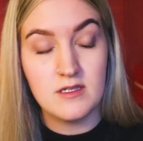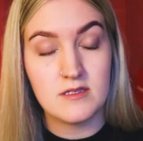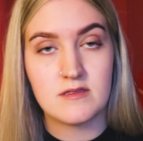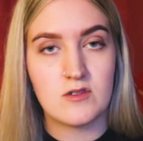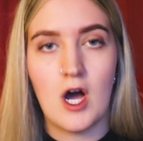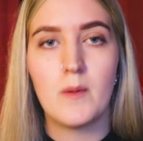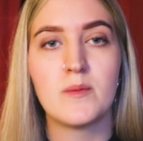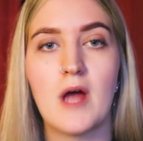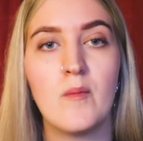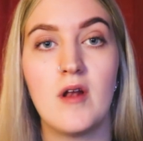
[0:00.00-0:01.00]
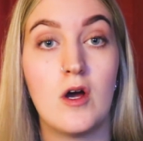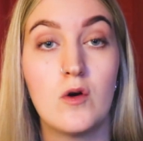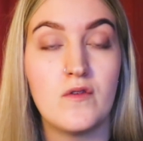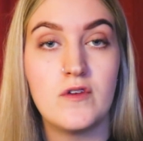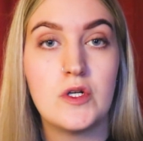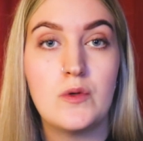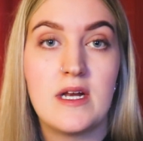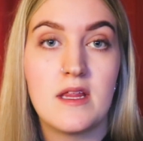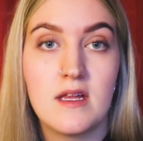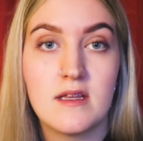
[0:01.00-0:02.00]
Just comment down below if you do
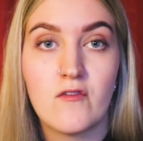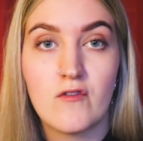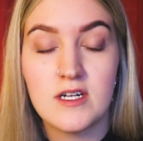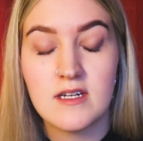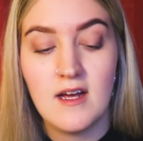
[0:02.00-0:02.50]
anything different.